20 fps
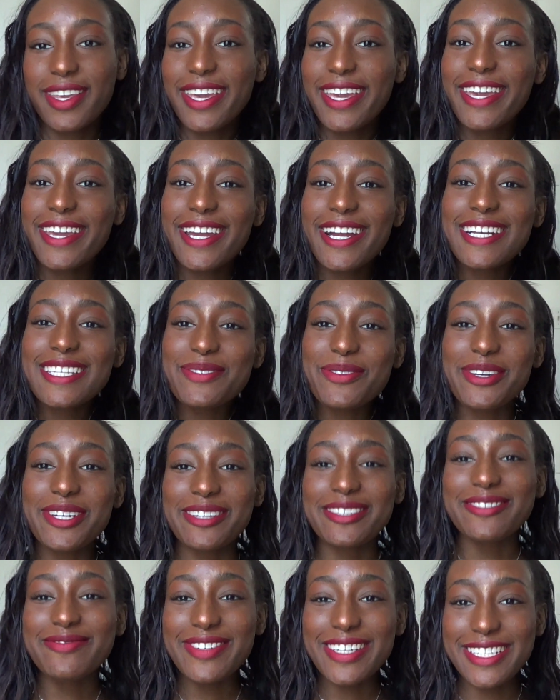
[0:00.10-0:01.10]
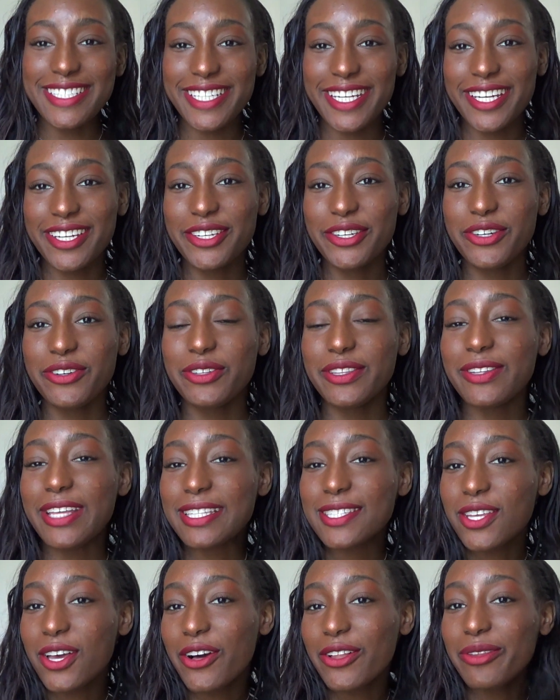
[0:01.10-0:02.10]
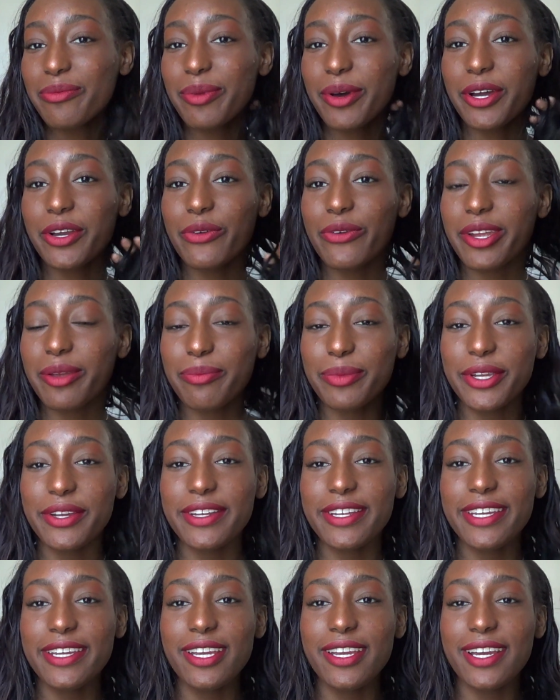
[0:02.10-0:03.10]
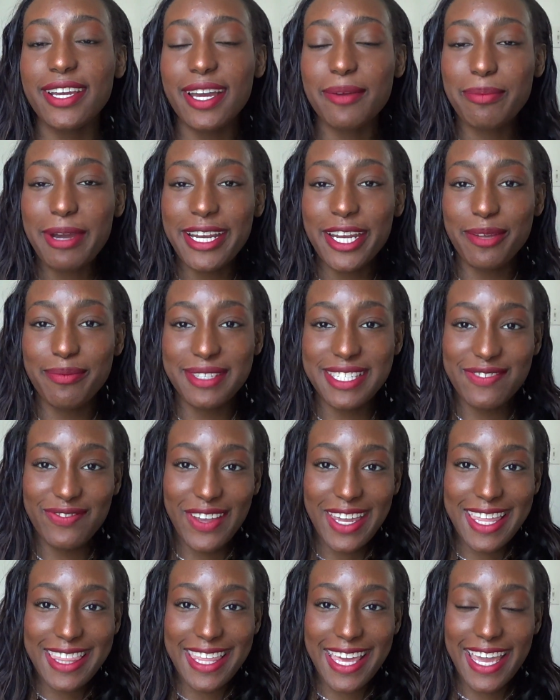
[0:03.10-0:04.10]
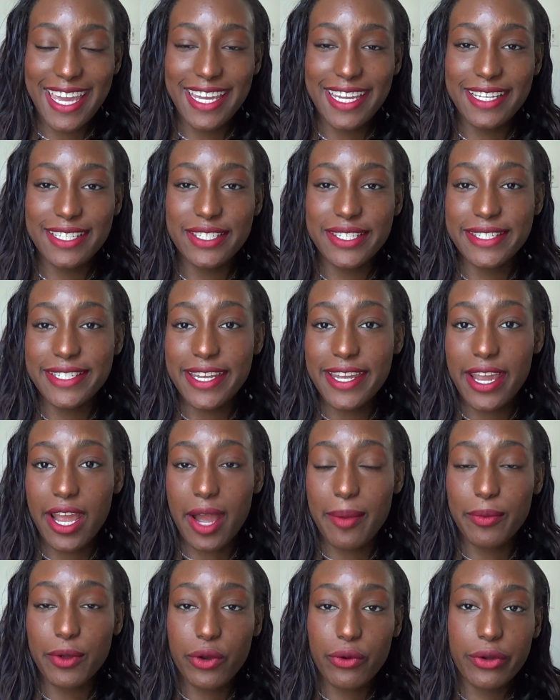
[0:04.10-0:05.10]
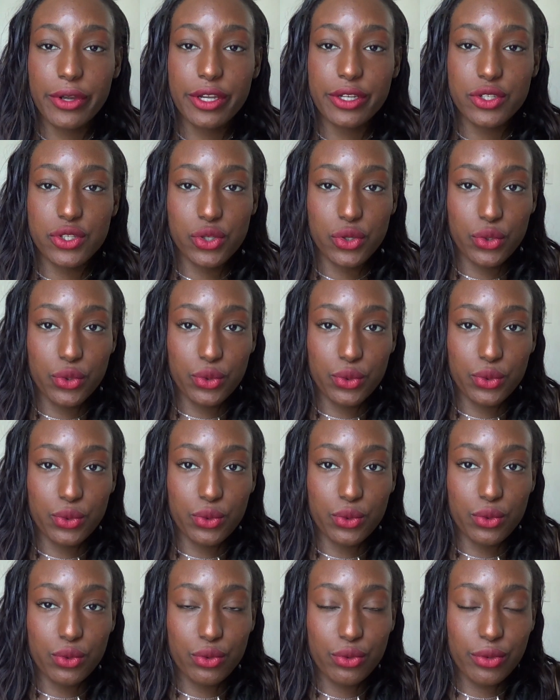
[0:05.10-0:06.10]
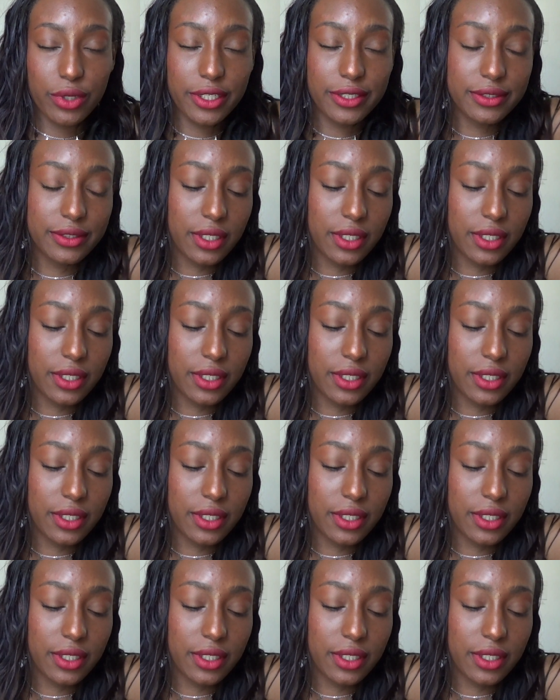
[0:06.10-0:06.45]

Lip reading: Hey guys, welcome to my channel that's all about green beauty. My name is Faith and today I'm going to